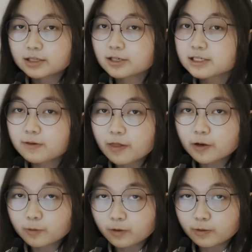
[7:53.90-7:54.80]
There's
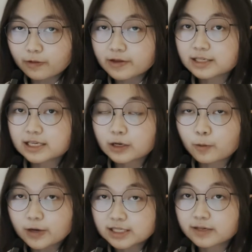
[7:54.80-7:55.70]
nothing wrong with this
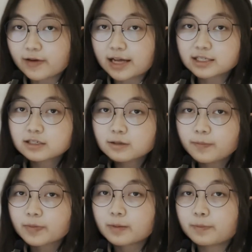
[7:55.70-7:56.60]
inquisitive attitude,
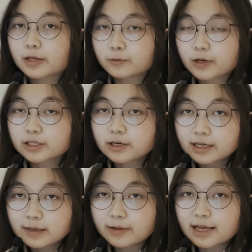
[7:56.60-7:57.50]
but we're
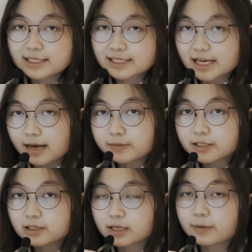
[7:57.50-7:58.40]
talking about
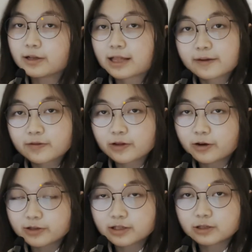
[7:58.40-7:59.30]
exams, not about
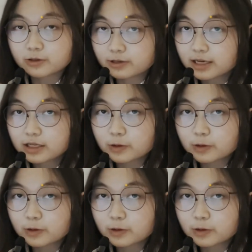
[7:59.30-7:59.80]
lifelong learning